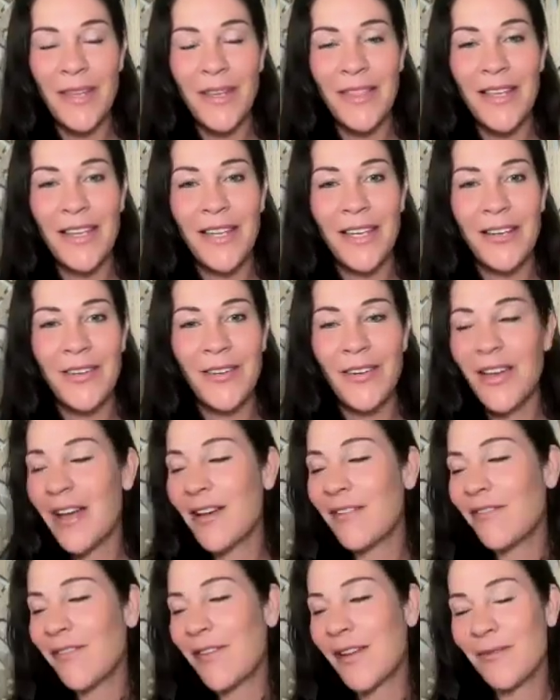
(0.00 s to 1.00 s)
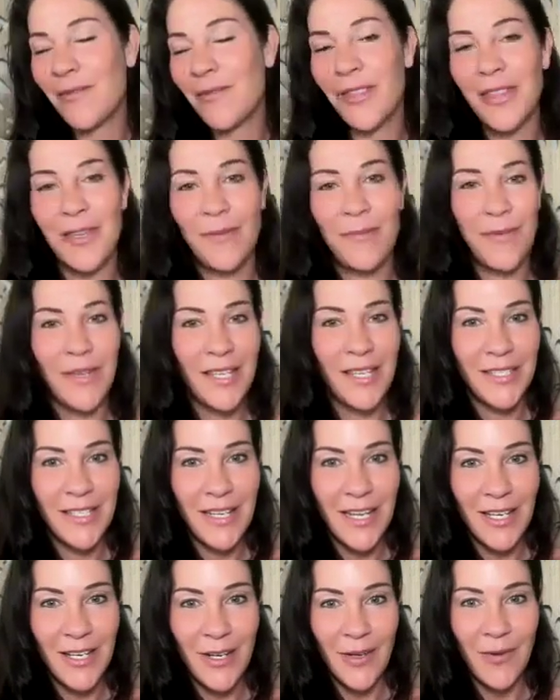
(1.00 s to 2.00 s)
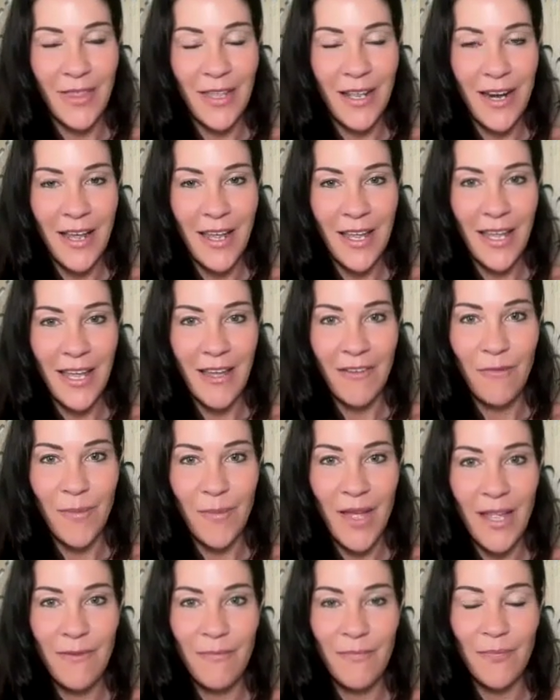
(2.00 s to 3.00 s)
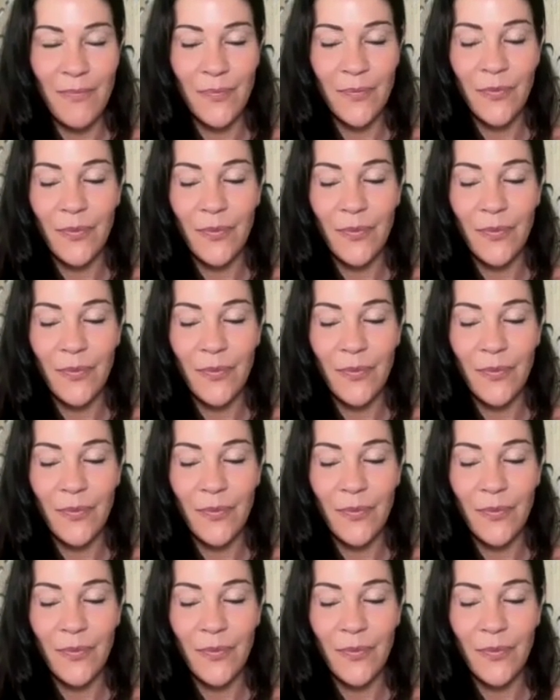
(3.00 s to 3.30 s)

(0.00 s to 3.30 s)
and that you'll have fun with it because I know that I have been.